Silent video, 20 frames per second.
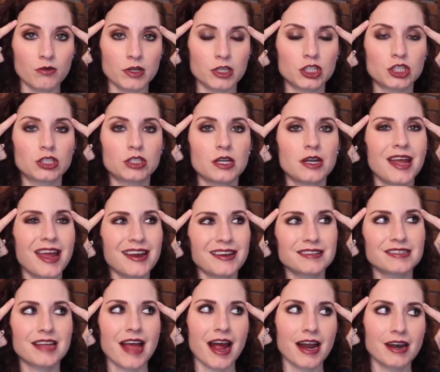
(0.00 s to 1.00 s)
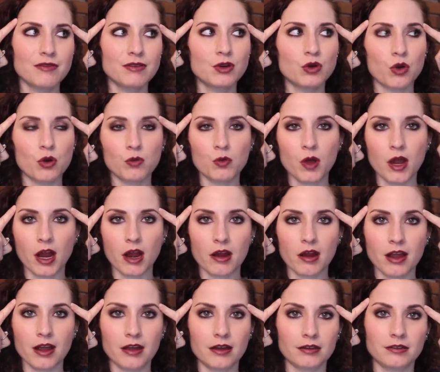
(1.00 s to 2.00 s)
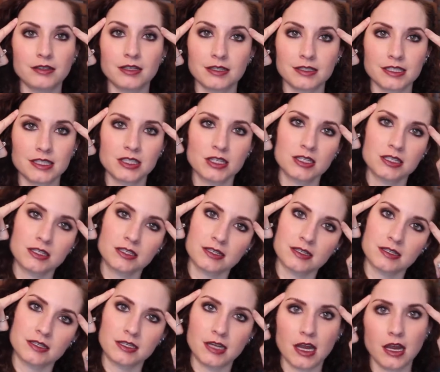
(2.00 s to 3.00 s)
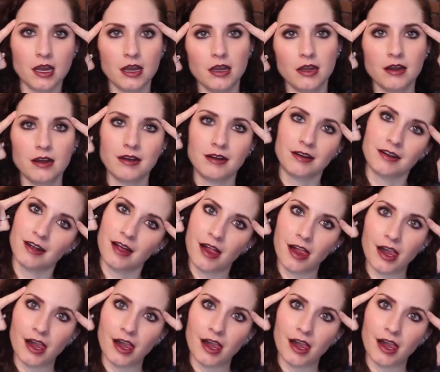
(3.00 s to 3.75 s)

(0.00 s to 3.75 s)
which again is kind of a normal area. Let's just stay here.